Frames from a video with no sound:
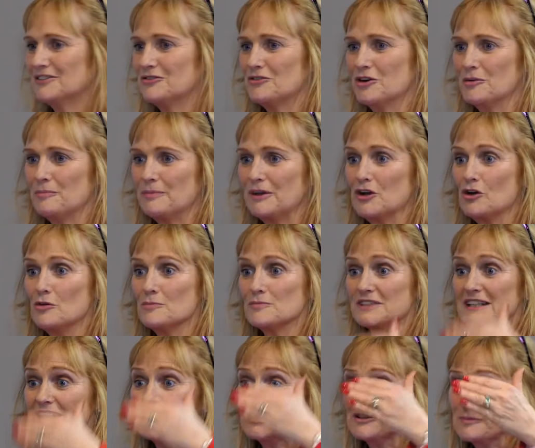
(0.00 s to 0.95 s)
or it
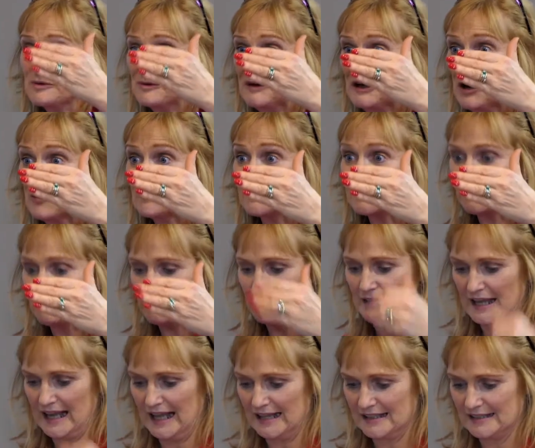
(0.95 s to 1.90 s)
becomes
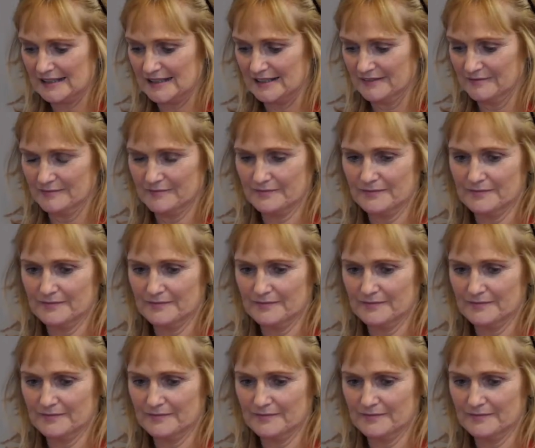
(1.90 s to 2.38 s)
something else.